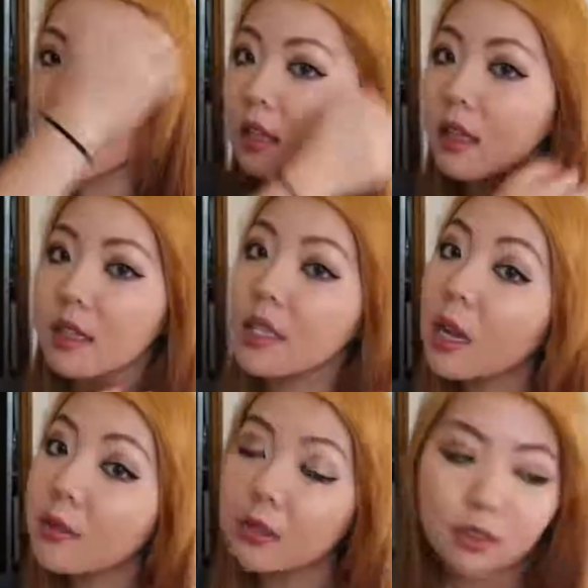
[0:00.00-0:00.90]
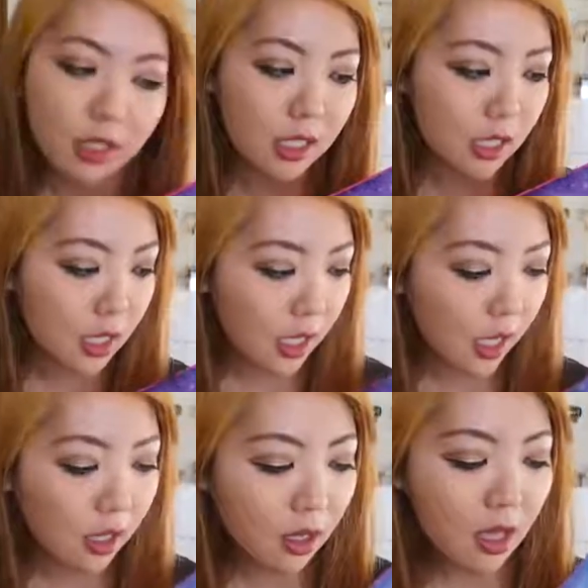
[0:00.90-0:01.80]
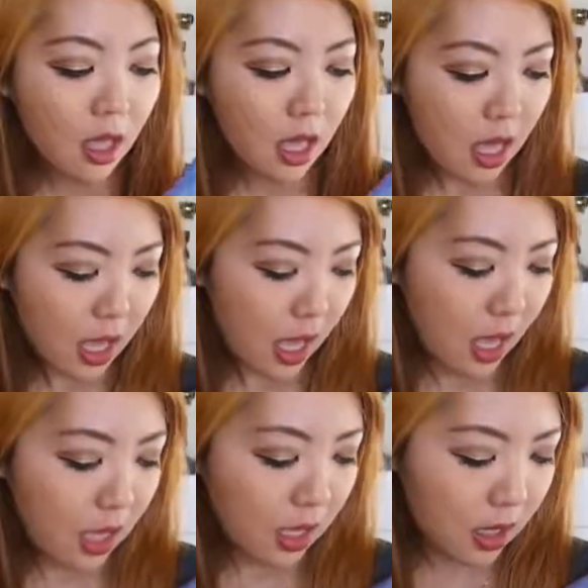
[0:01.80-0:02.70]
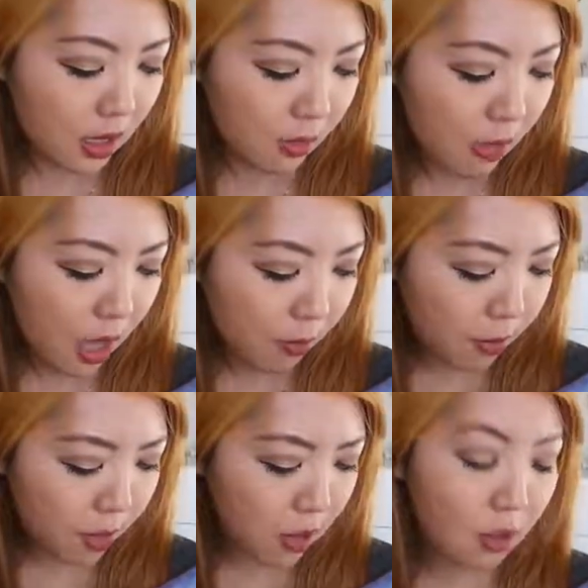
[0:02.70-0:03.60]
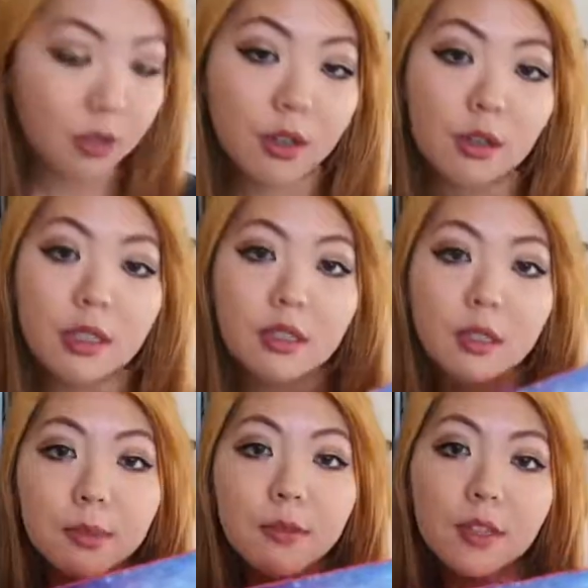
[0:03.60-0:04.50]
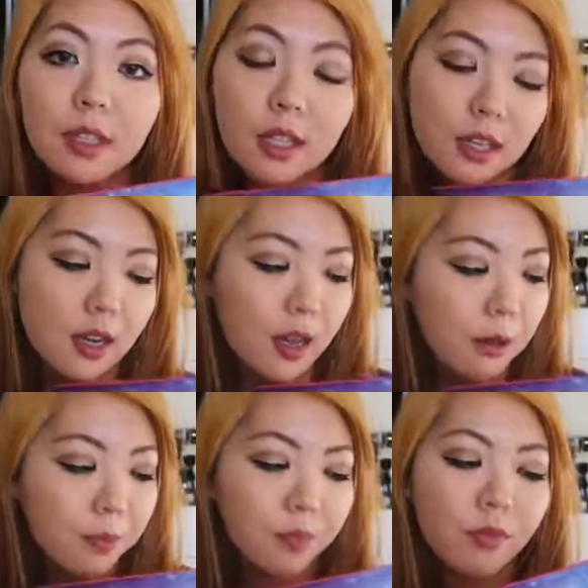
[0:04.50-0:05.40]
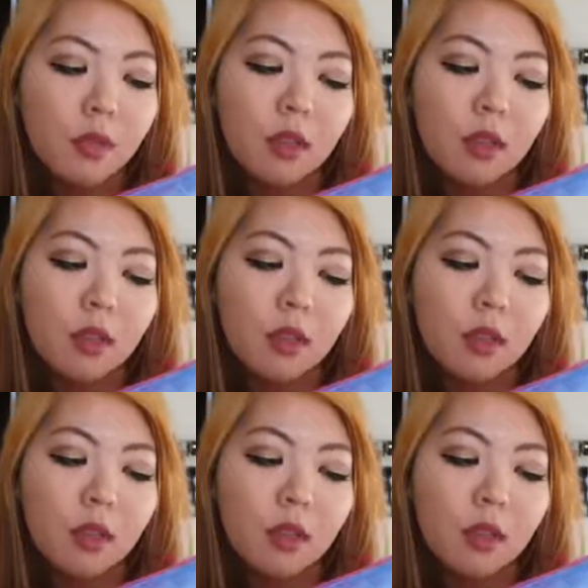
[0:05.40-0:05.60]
Uh, it's absolutely stunning. And the MacBook logo is just perfectly cut out.